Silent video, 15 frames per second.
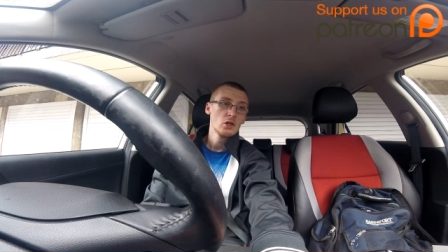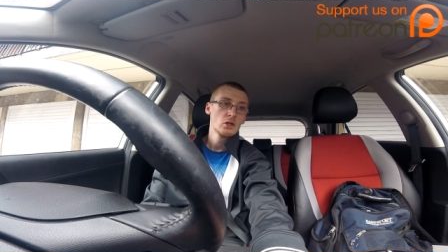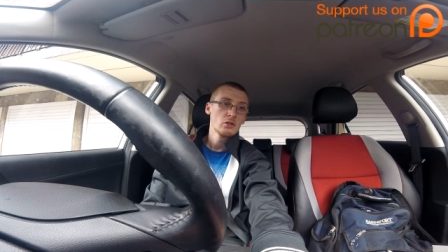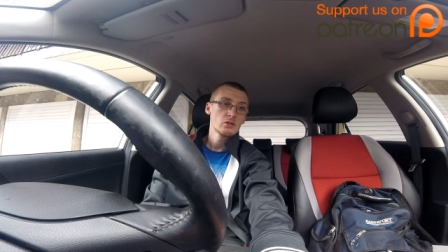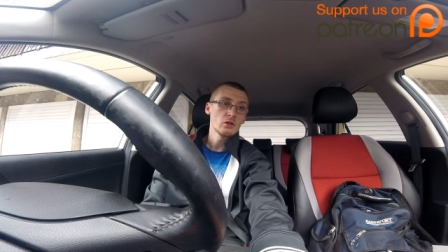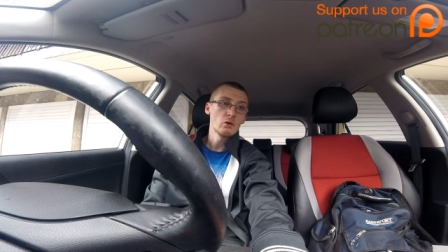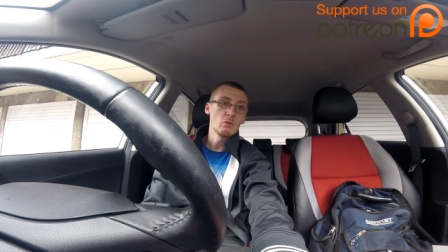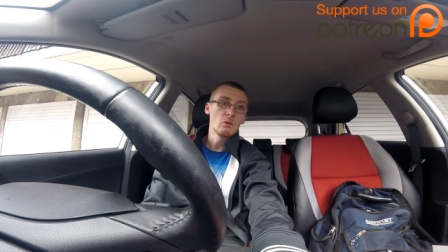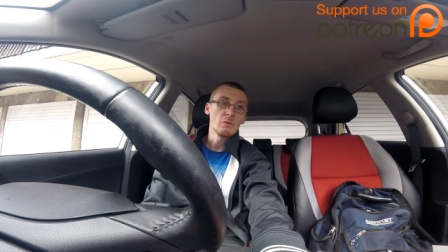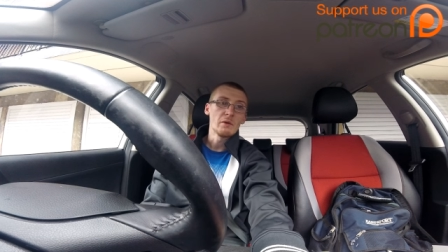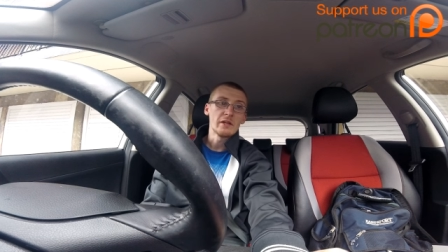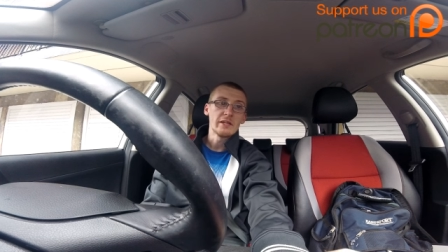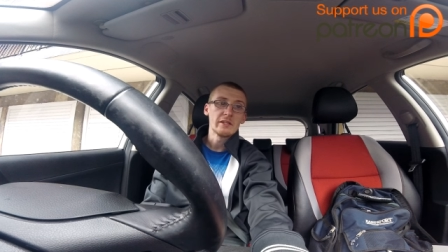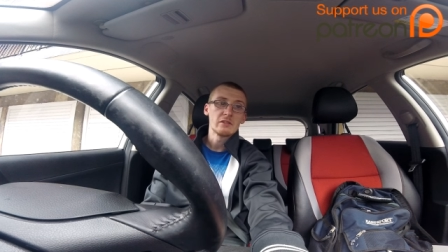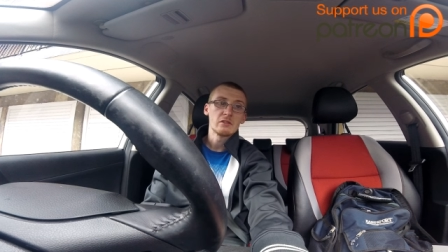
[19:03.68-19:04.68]
So what we
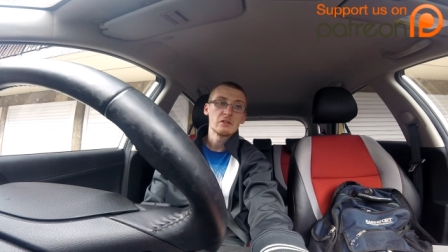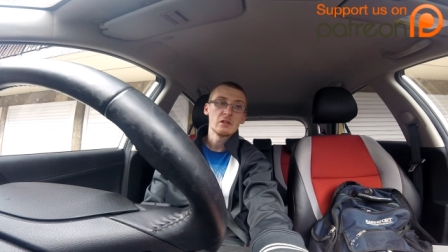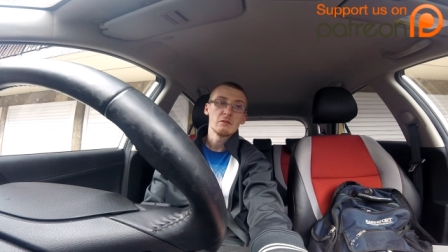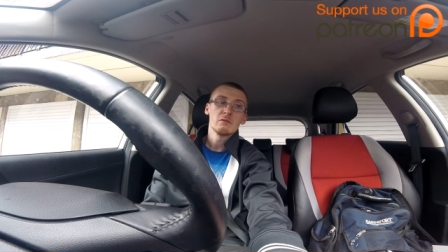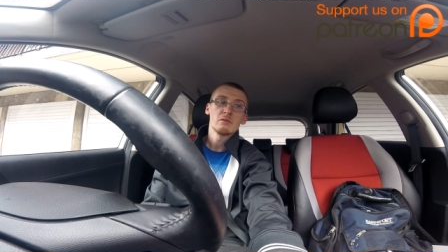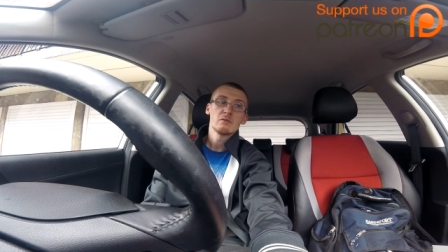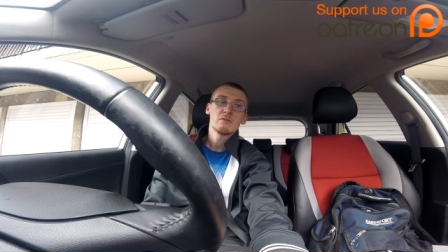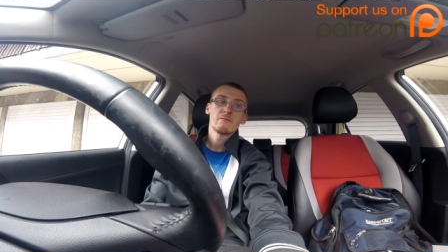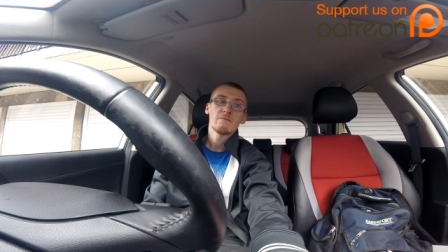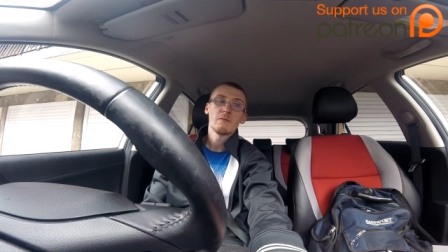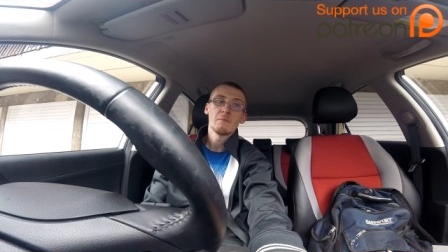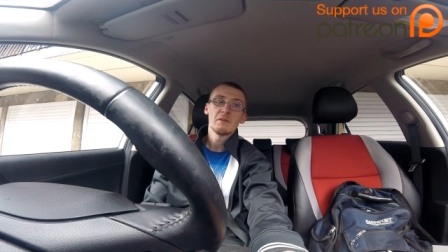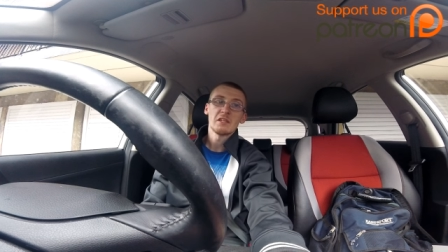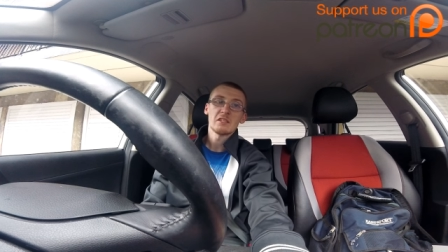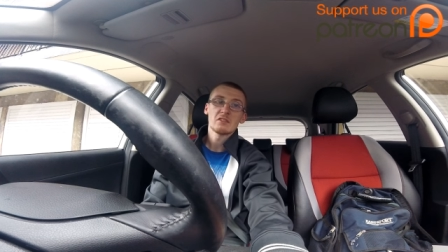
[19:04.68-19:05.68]
need to do is,
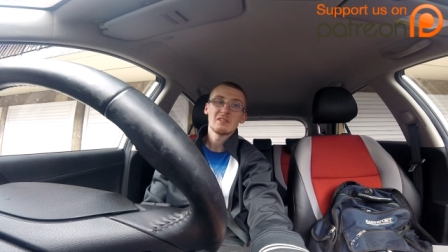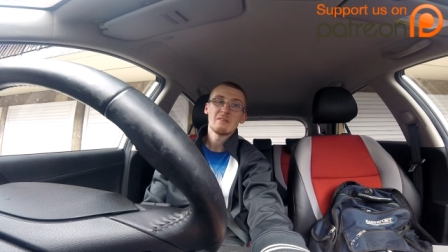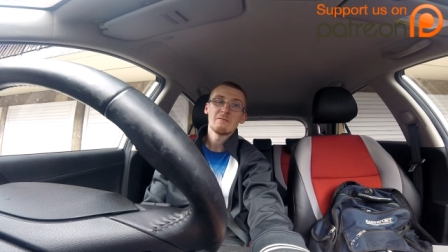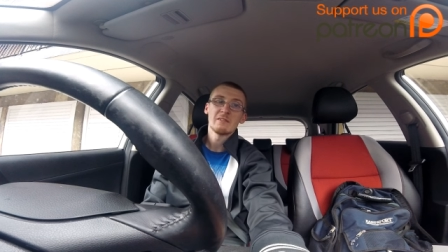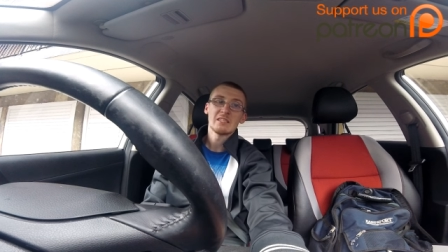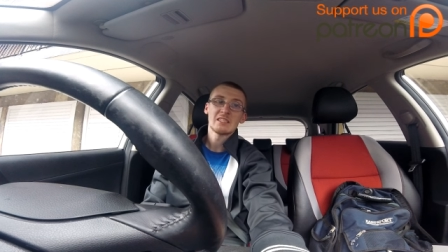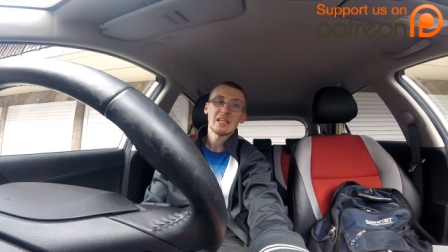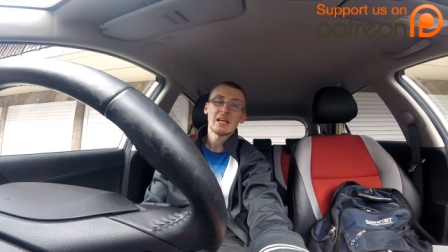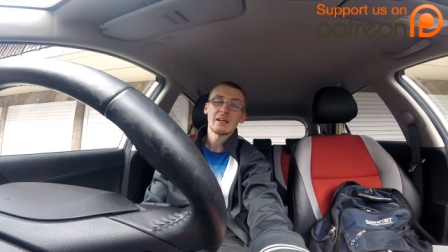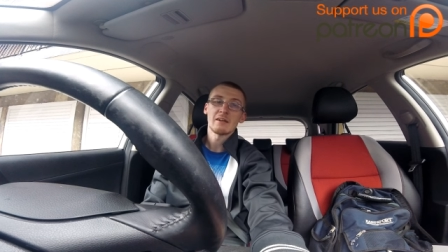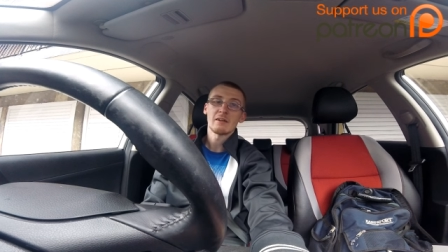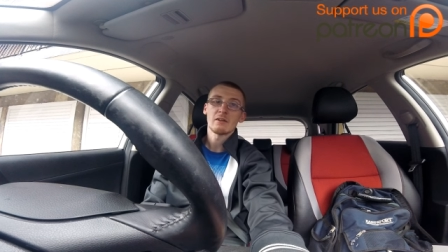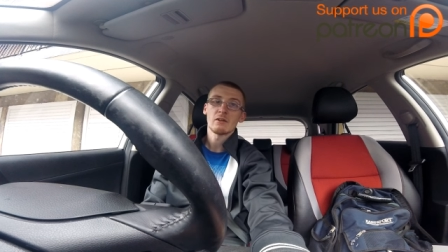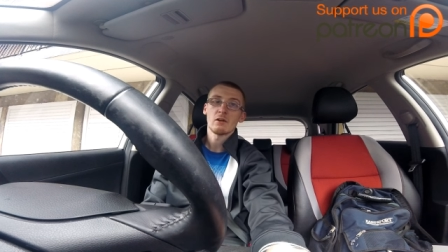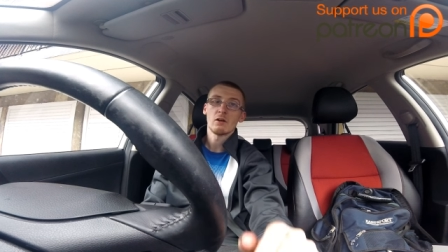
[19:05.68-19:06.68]
from the auxiliary
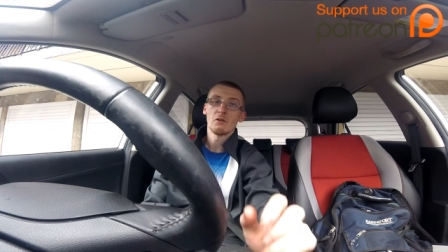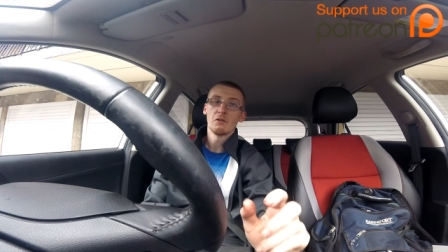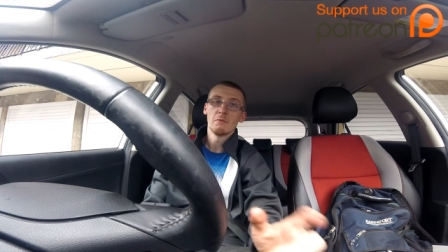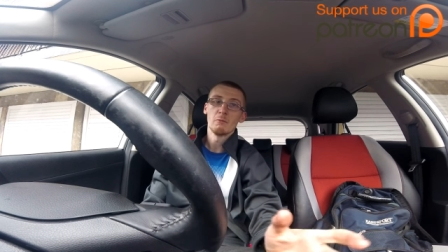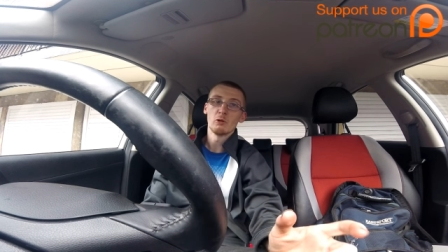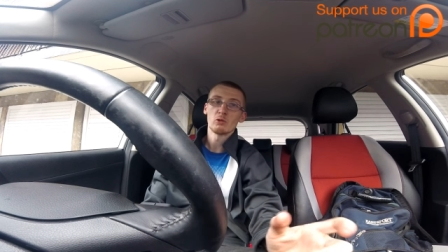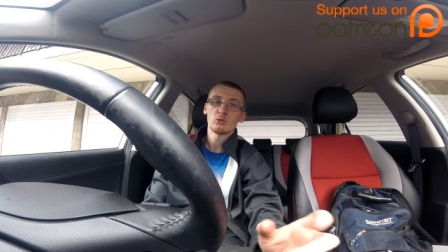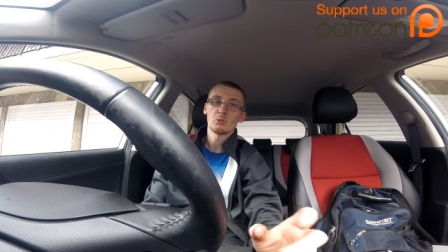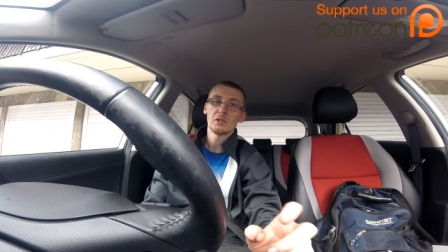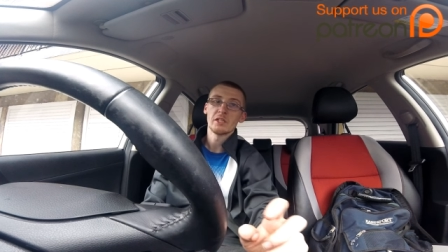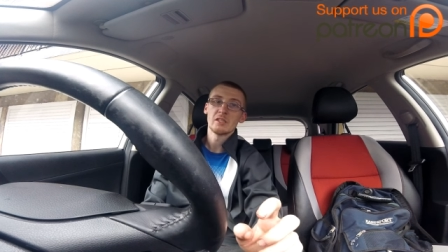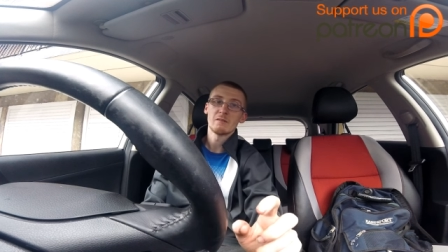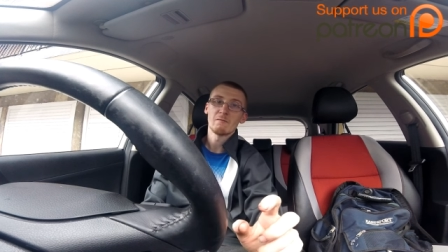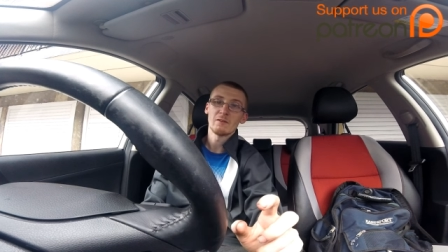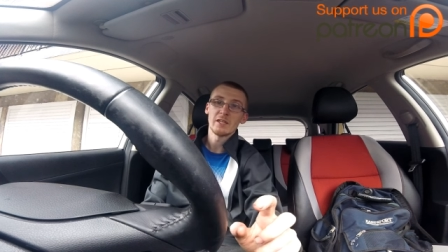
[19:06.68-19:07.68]
tank on the bus, we
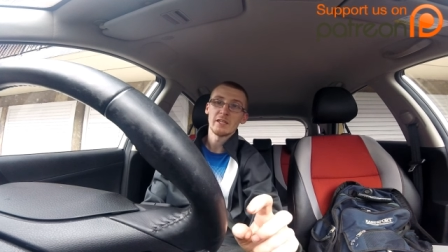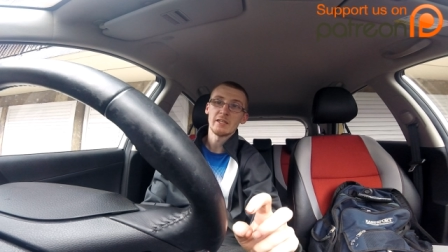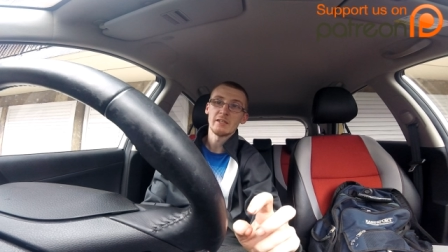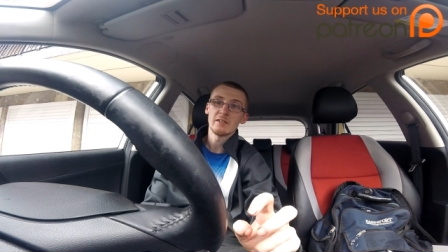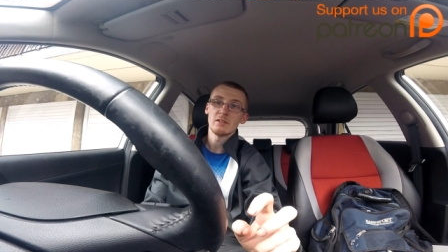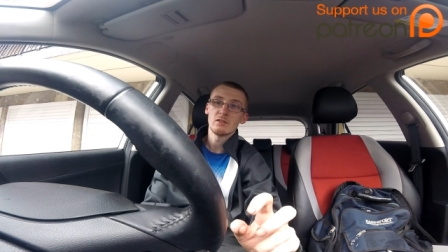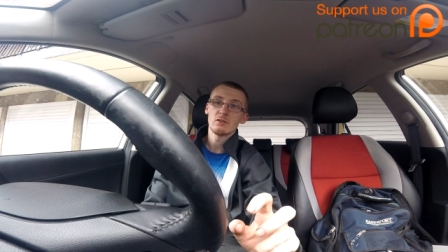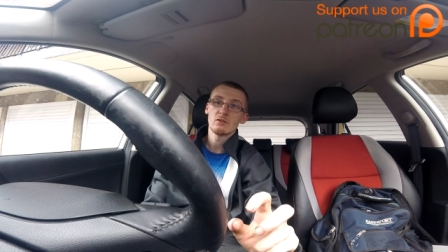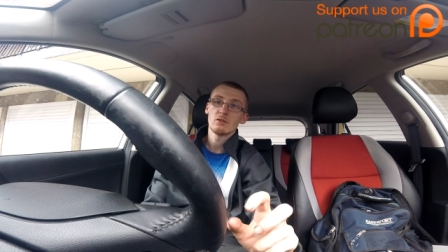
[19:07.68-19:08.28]
need to feed